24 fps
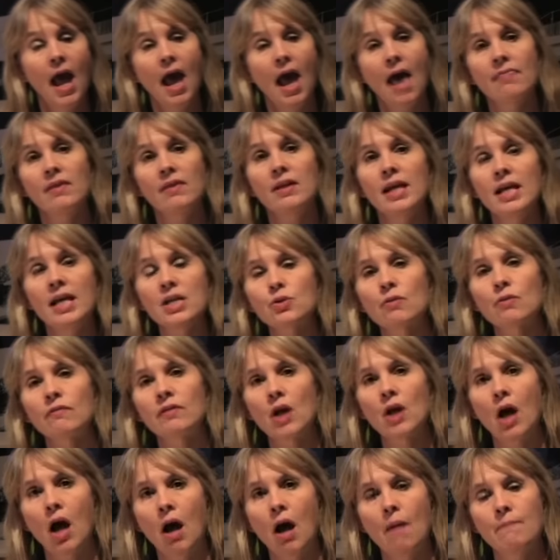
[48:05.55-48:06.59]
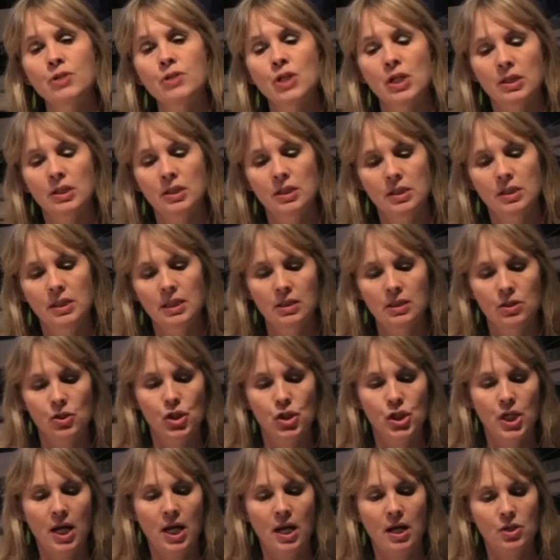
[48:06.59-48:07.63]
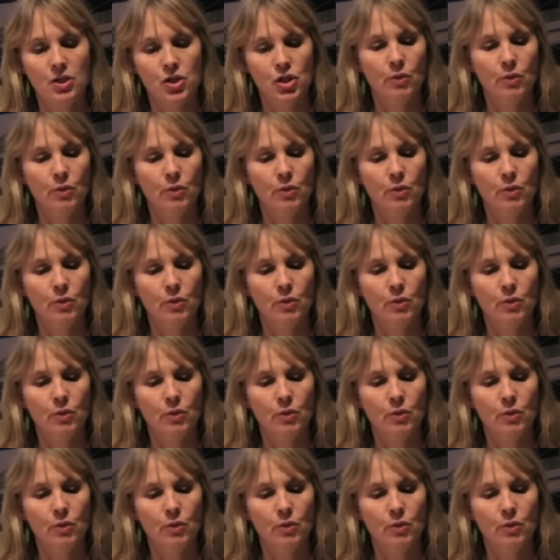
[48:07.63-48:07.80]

And the nature of the object didn't change.